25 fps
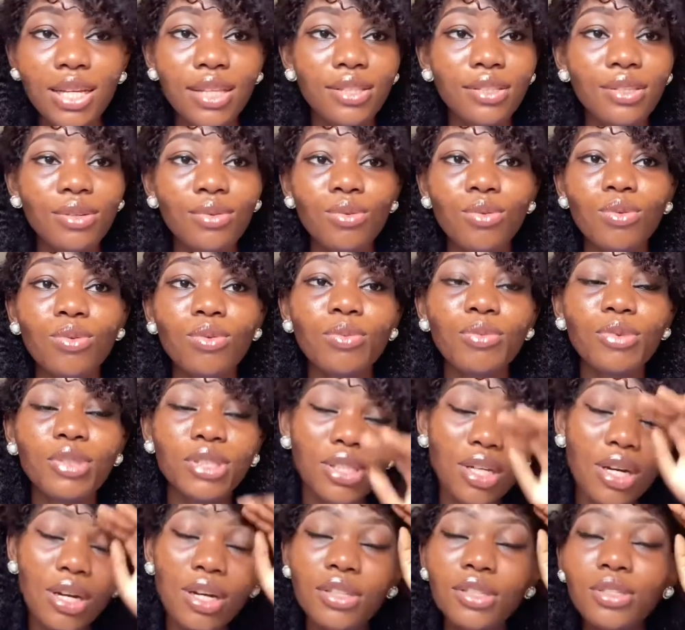They will
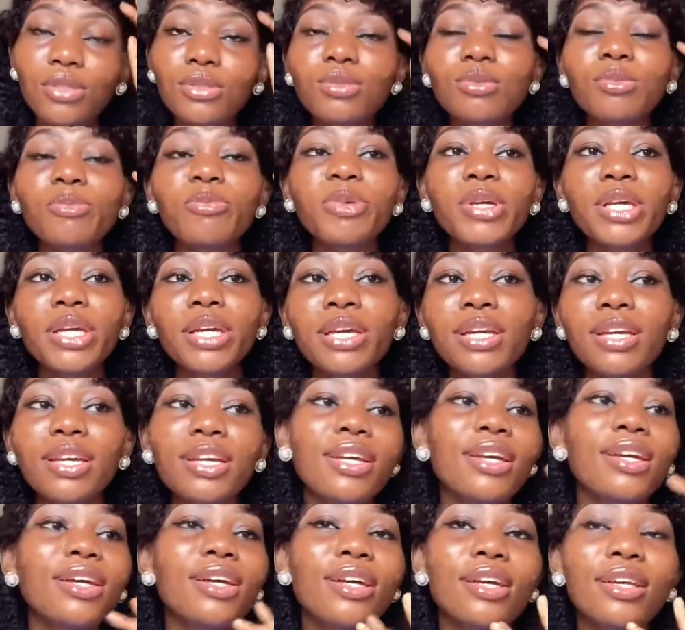tell you to pay
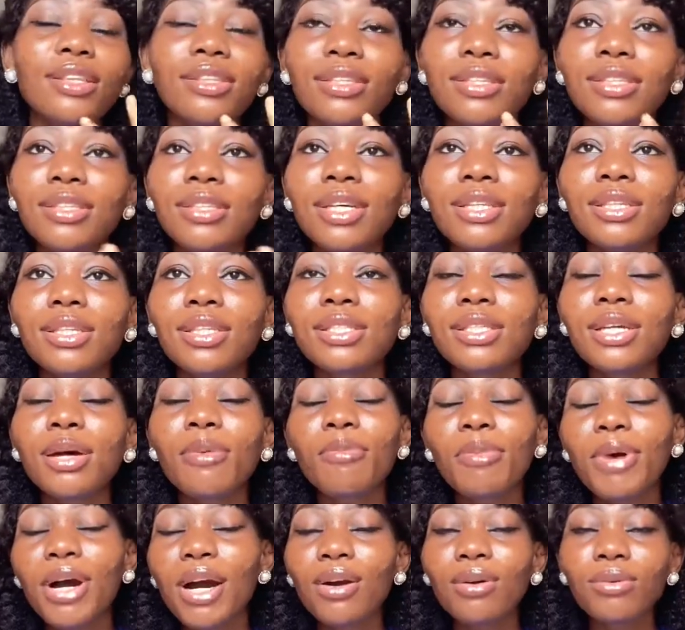this and this
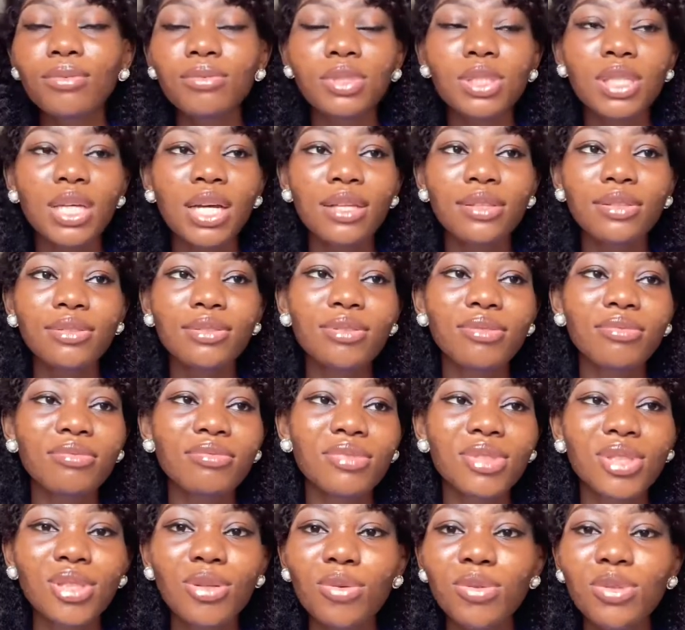amount, and
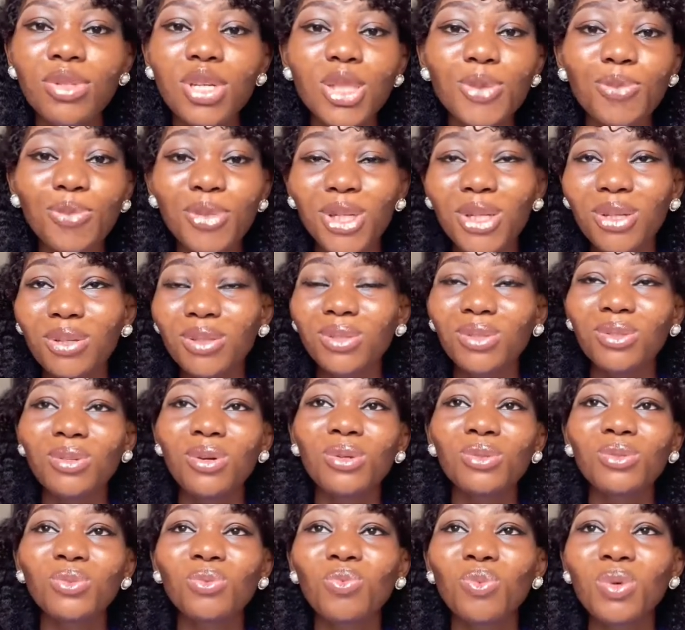they'll just play your
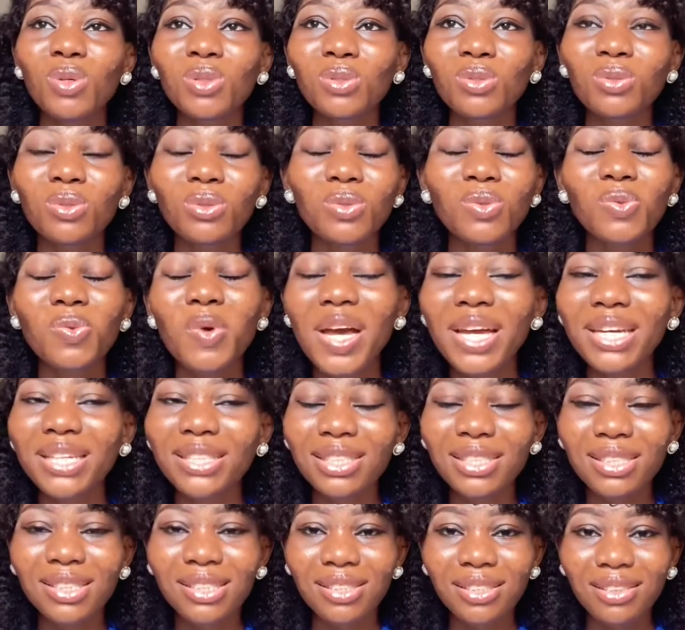songs once or
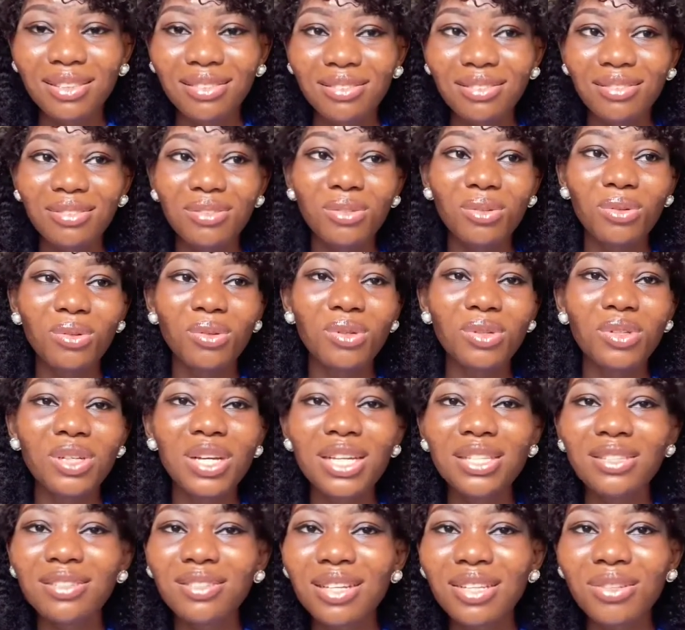twice, or I,
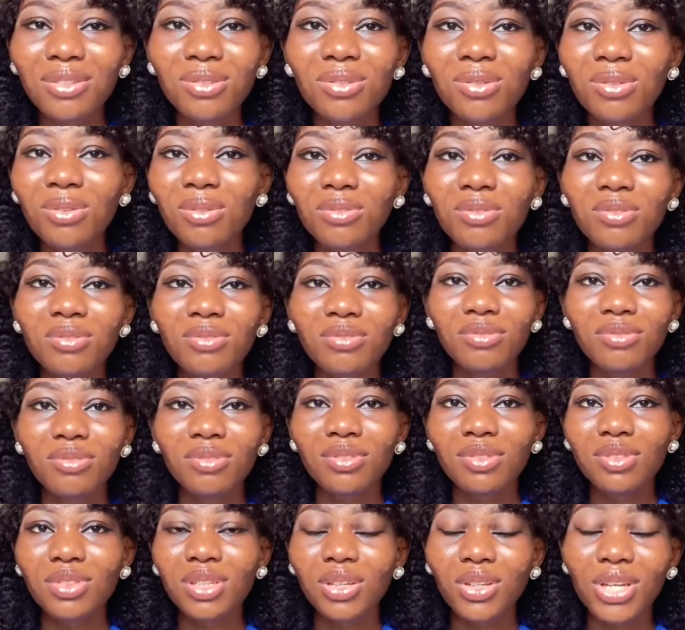I don't know,
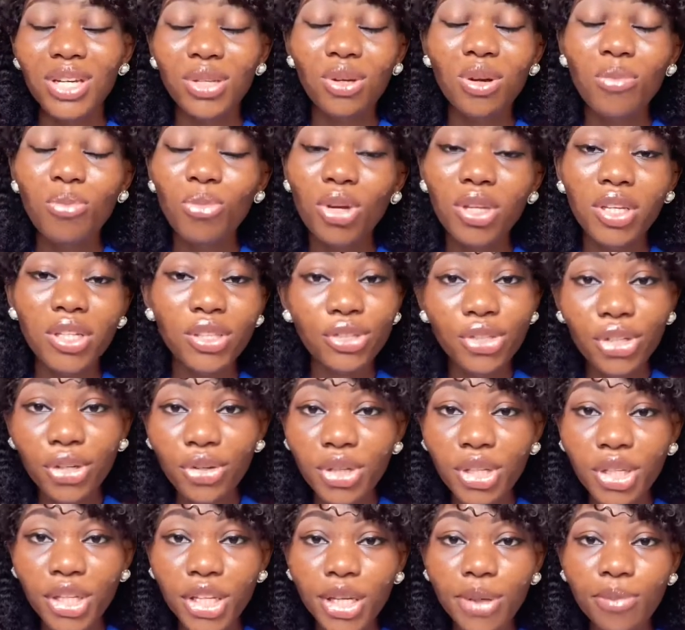and you're not
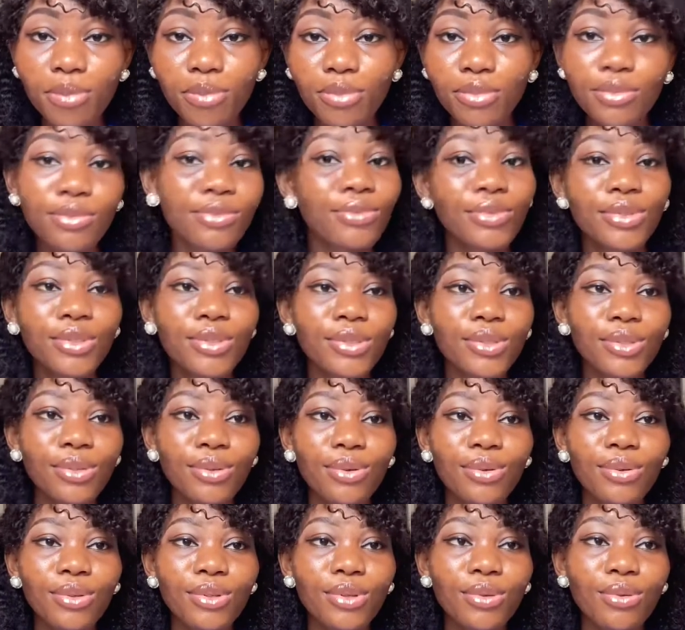monitoring them,
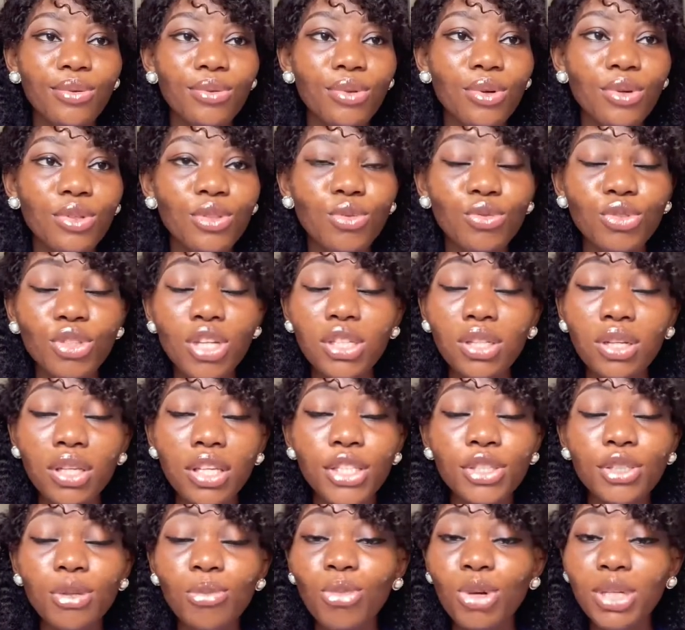so they will not they'll just
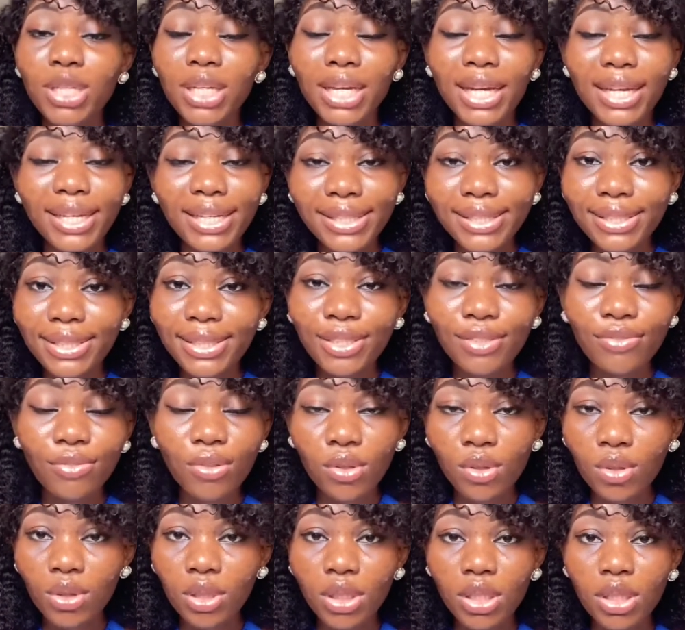collect your money and eat it for
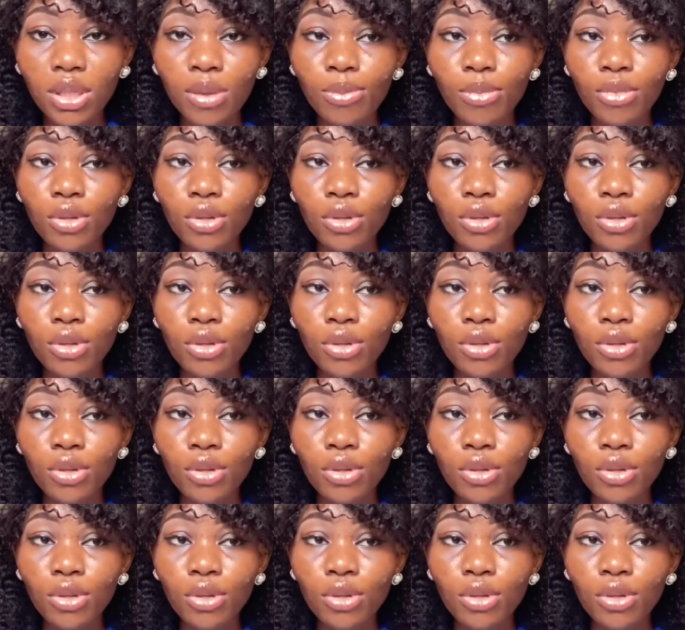nothing.